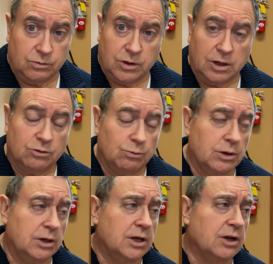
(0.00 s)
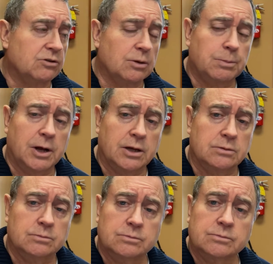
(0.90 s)
things we can catch up
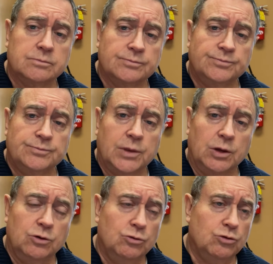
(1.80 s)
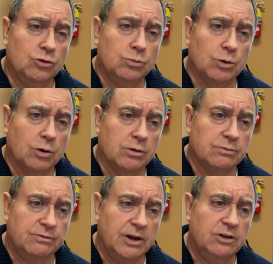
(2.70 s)
on YouTube or
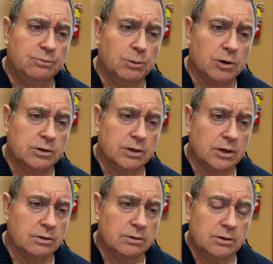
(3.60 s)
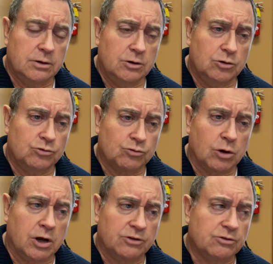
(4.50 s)
Facebook that
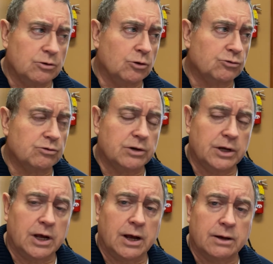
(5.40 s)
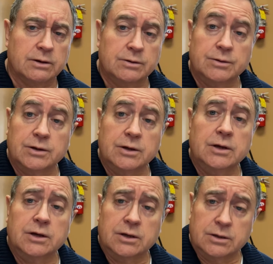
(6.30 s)
draw us closer to God.
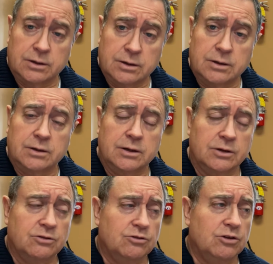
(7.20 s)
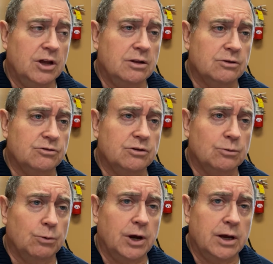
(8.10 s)
It's a challenge in
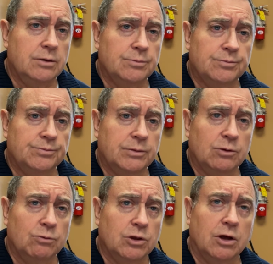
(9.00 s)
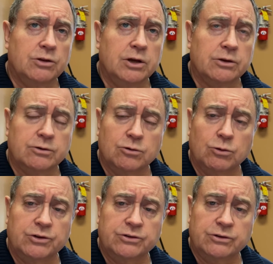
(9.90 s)
a way, with all the other
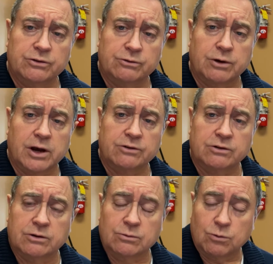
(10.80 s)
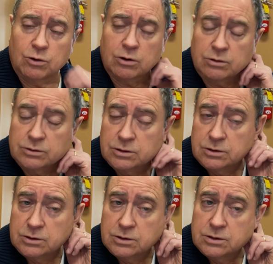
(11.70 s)
noise and distraction in the world,
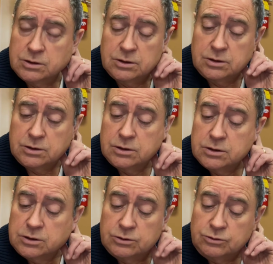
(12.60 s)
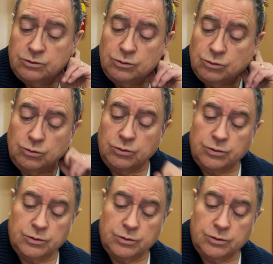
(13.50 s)
to